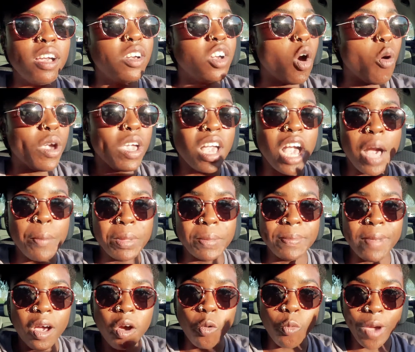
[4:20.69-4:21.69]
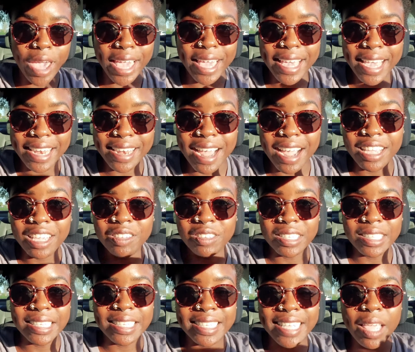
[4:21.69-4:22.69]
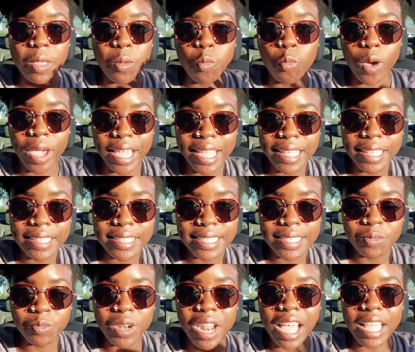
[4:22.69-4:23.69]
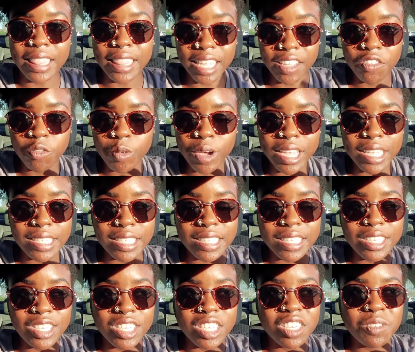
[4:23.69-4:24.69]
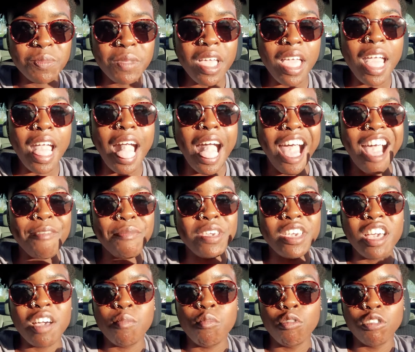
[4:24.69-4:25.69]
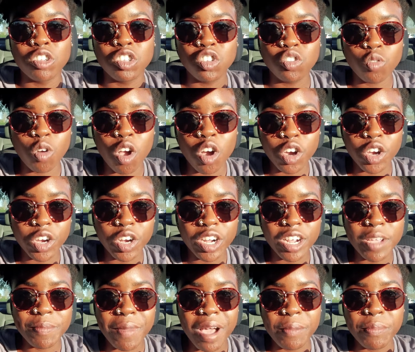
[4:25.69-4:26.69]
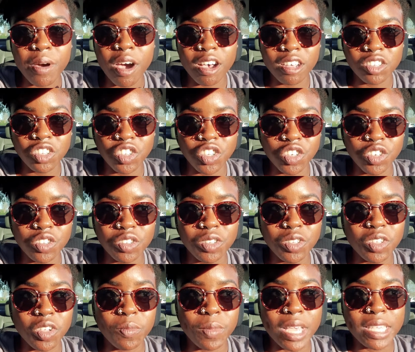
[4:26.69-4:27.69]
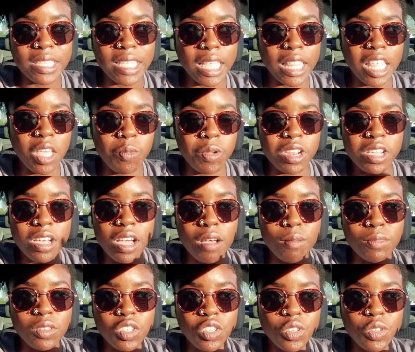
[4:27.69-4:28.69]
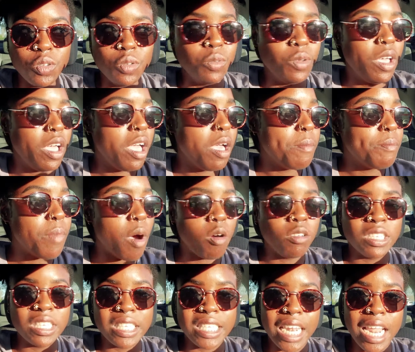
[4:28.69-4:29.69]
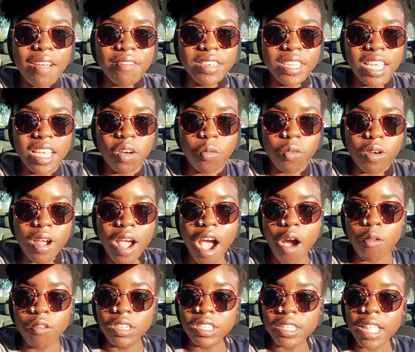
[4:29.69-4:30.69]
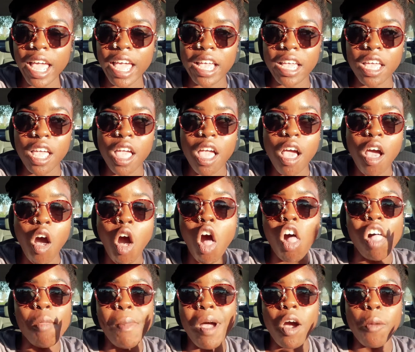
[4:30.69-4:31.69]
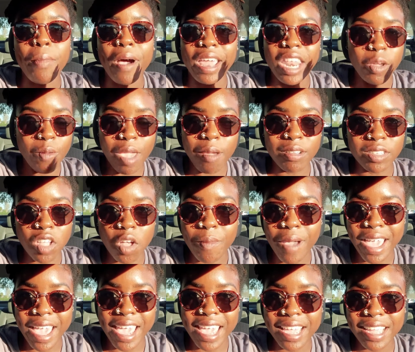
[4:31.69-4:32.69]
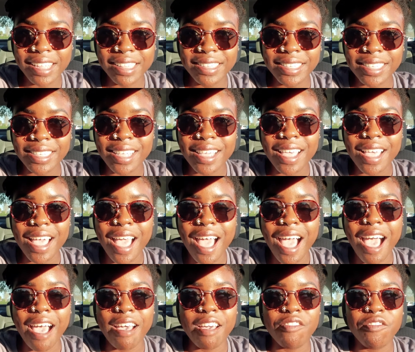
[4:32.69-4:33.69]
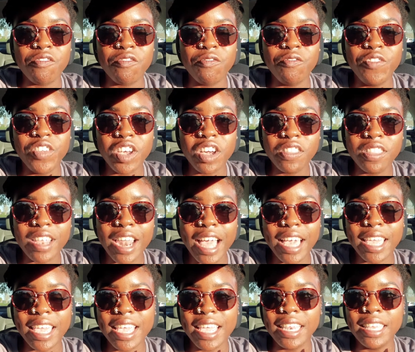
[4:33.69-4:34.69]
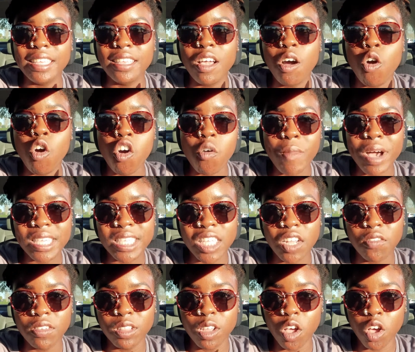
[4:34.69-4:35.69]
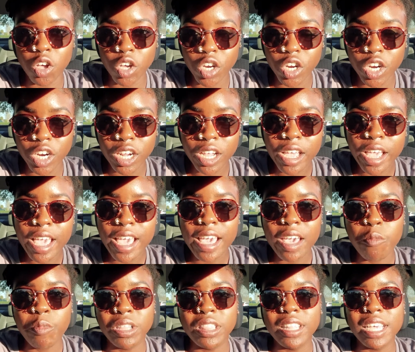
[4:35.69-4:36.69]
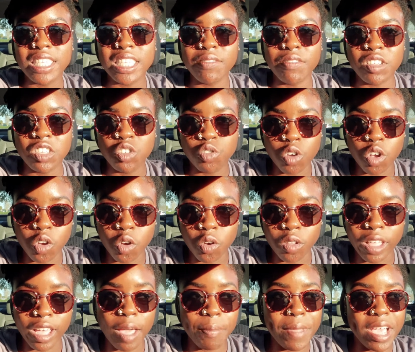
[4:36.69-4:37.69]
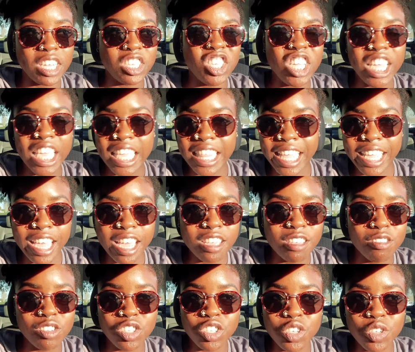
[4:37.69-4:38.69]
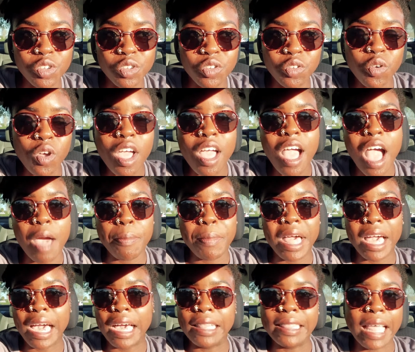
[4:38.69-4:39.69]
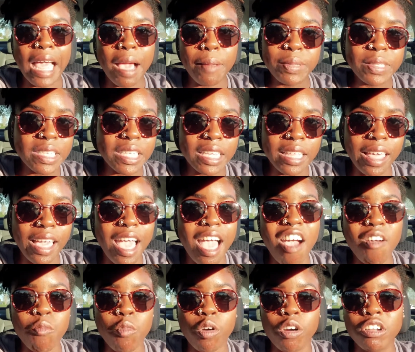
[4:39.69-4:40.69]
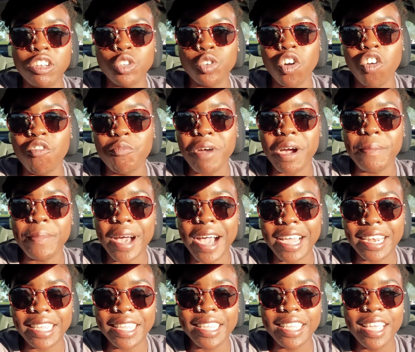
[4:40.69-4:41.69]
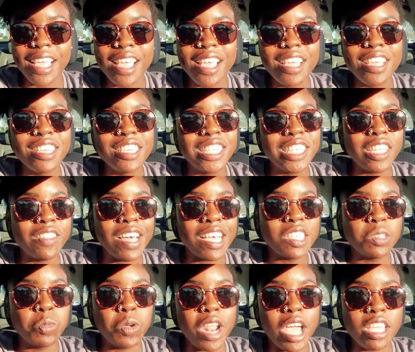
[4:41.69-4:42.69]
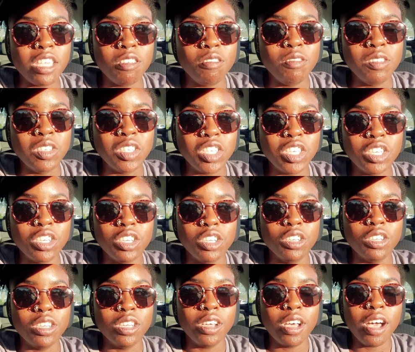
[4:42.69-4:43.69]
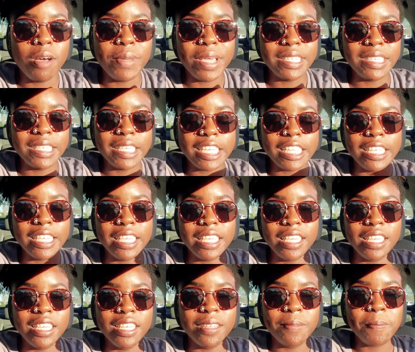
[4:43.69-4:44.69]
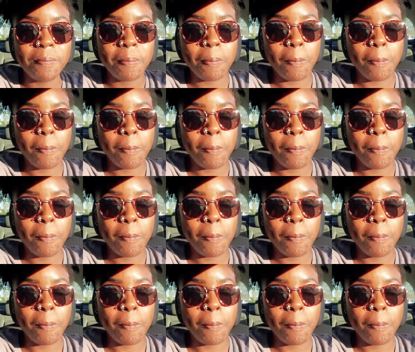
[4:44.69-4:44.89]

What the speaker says: going up in my weight and not using the same weights when I lift weights in the gym, I've become more stronger in my postures. So basically when it comes to poses that I've done where I was like, all my body weight was on my hands, I feel that I can hold myself longer with less of a struggle. Like, I'm not shaking like I used to, I'm not collapsing, like I have more control of my body. So that's what I use to basically